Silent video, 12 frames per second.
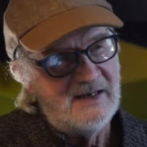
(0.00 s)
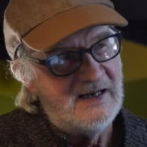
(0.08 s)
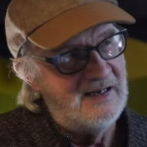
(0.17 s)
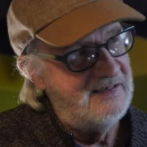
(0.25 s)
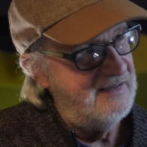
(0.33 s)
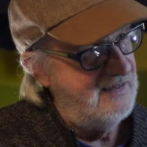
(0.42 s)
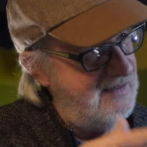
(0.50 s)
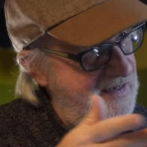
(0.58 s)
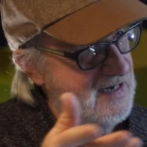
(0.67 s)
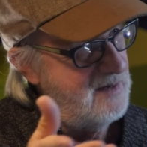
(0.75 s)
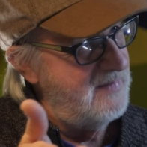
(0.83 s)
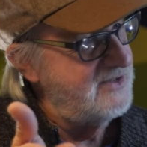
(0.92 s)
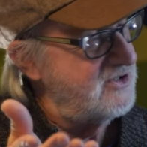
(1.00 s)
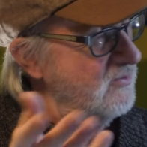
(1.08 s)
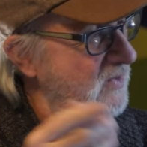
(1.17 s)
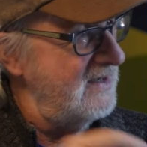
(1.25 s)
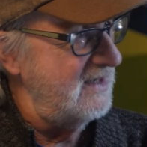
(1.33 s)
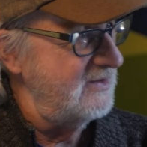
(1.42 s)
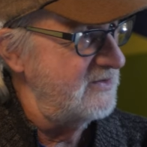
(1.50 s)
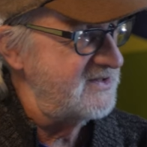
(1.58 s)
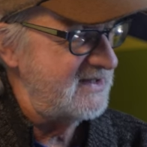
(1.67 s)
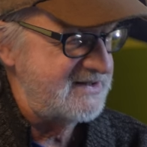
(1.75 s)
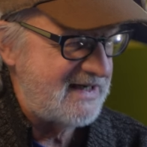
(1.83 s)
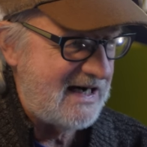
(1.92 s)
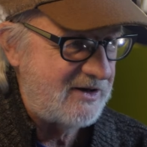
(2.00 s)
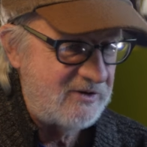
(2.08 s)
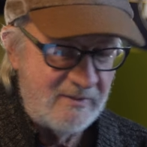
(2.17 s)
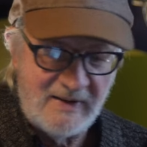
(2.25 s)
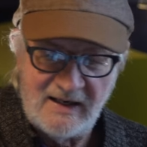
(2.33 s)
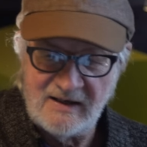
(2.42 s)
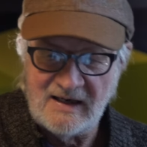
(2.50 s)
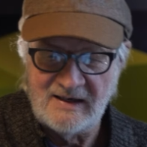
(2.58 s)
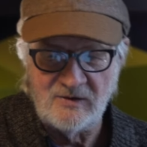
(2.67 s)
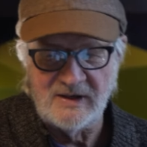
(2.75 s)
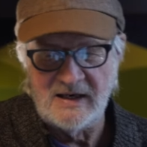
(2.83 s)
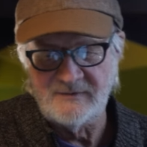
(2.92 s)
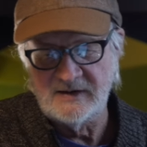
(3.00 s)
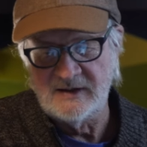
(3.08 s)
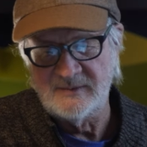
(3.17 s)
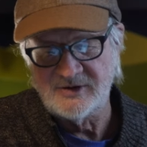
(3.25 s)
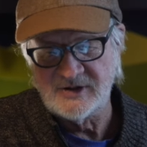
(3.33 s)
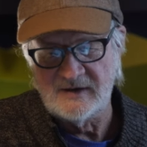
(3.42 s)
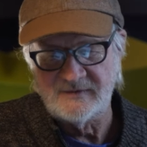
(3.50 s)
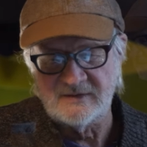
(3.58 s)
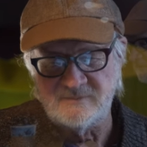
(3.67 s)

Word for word: And, and I'll mention one other schizachyrium. I, I don't have an image of